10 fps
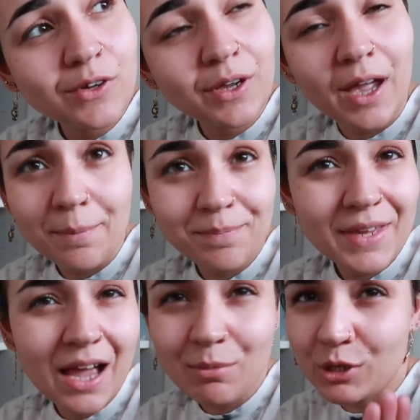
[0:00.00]
Okay,
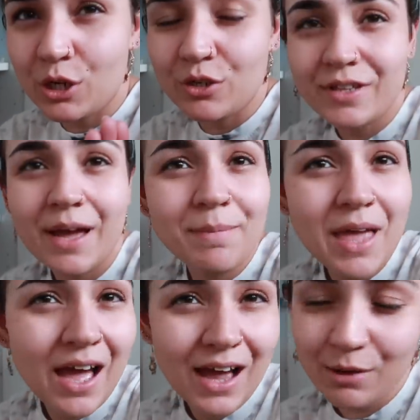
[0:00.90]
I'm going to go do that.
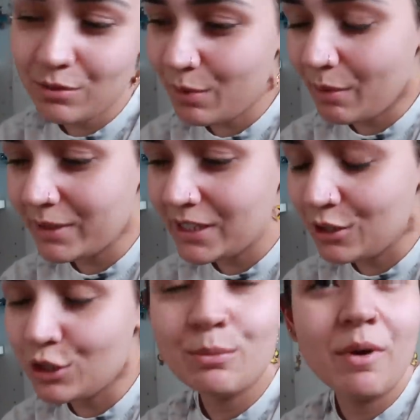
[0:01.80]
I will probably see
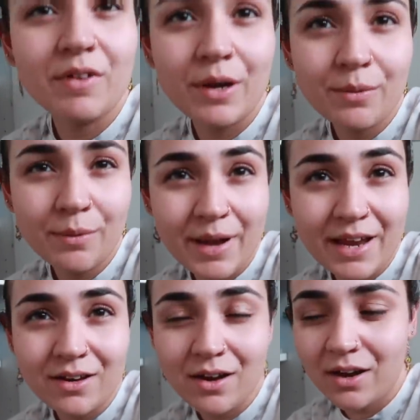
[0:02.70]
you tomorrow
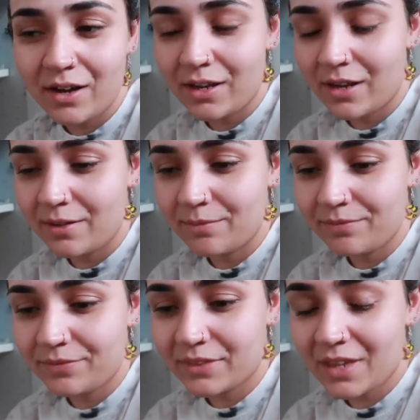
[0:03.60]
when I
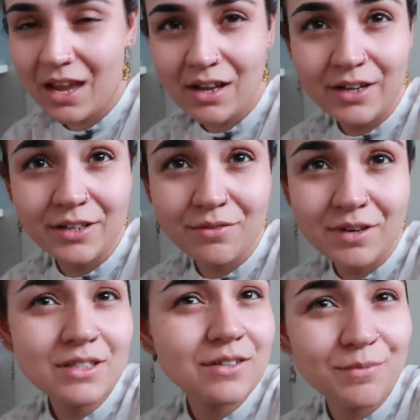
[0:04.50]
clean the
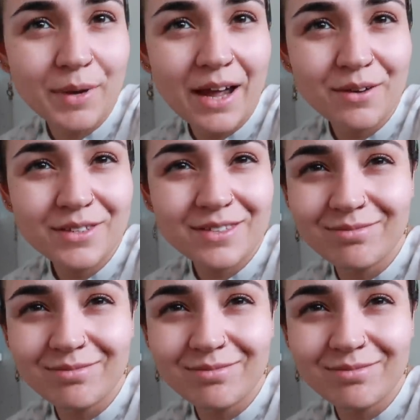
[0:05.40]
rest of my house.